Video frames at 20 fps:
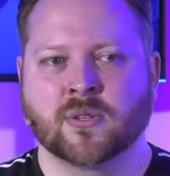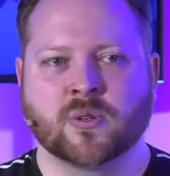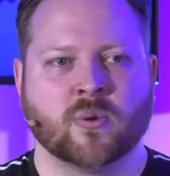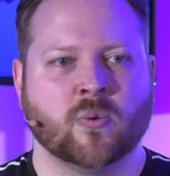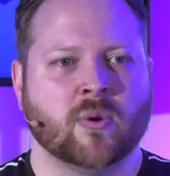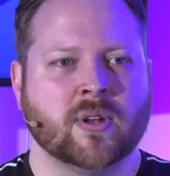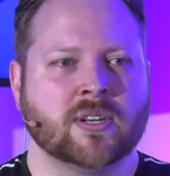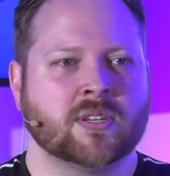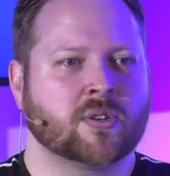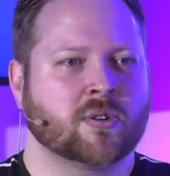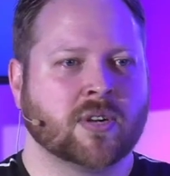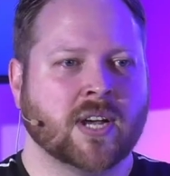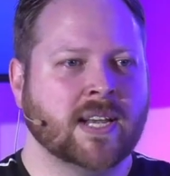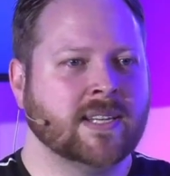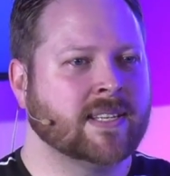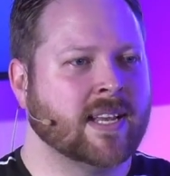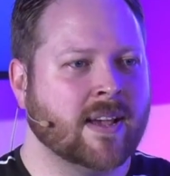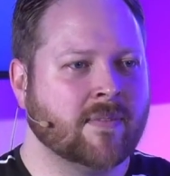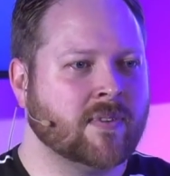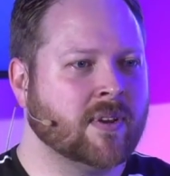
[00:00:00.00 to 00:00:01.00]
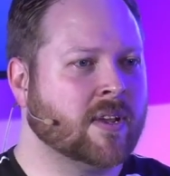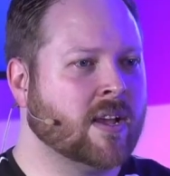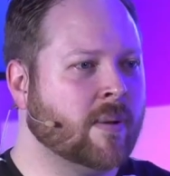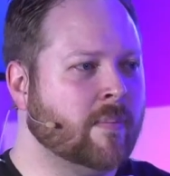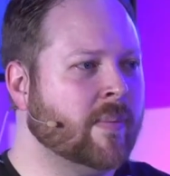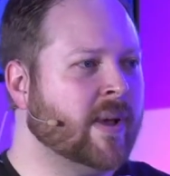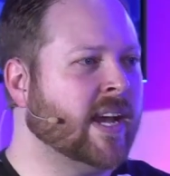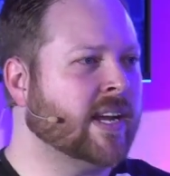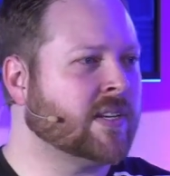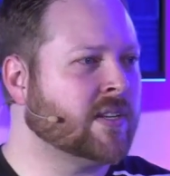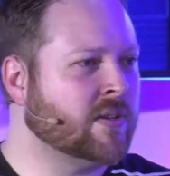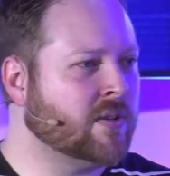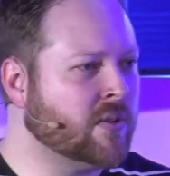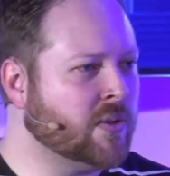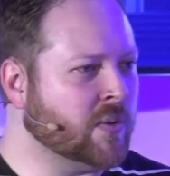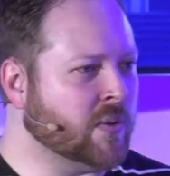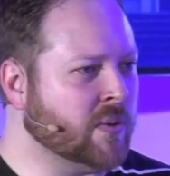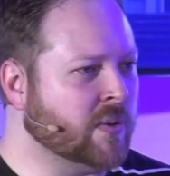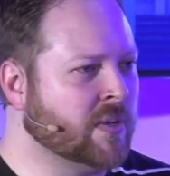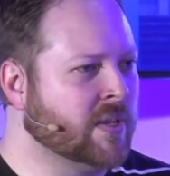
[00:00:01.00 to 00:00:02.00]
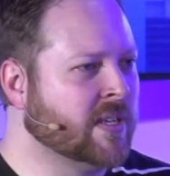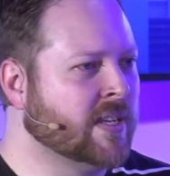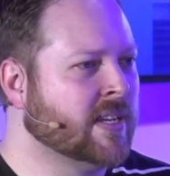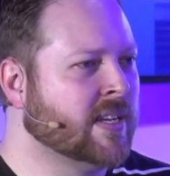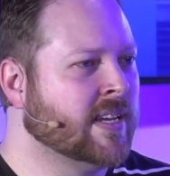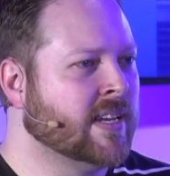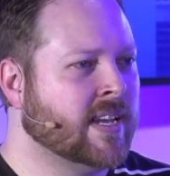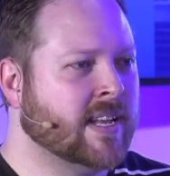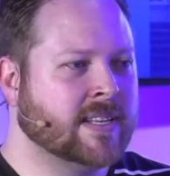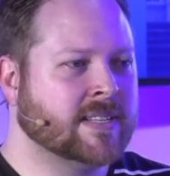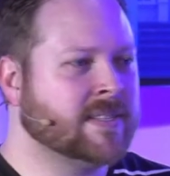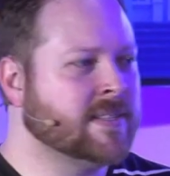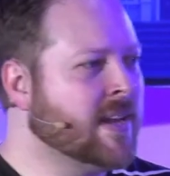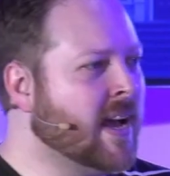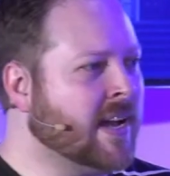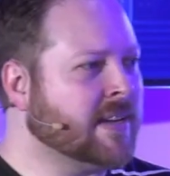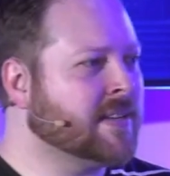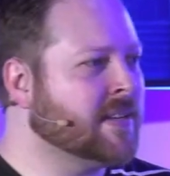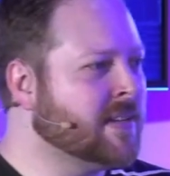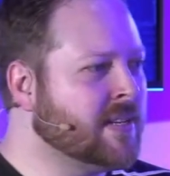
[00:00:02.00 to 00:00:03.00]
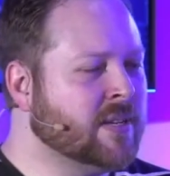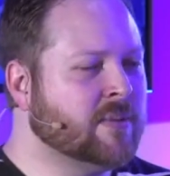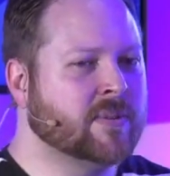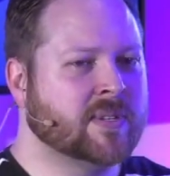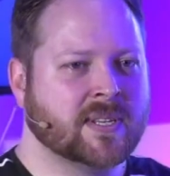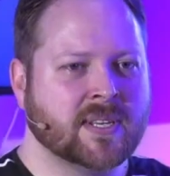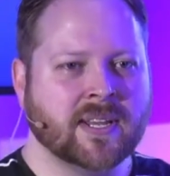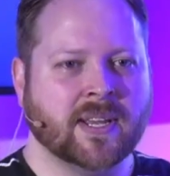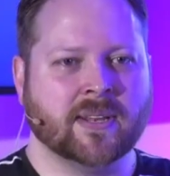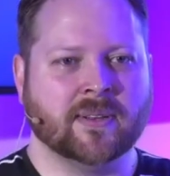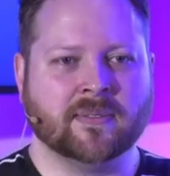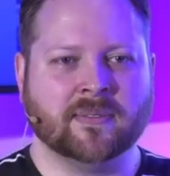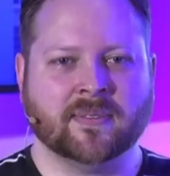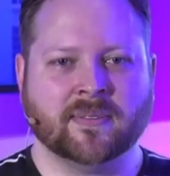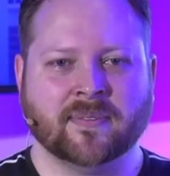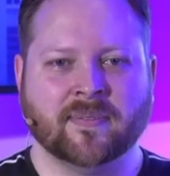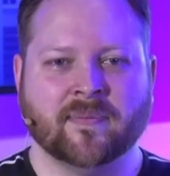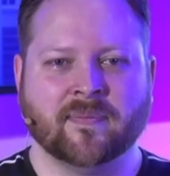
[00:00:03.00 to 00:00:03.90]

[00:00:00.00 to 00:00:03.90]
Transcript: So what does Christ have to come back to do? It's not to deal with sin.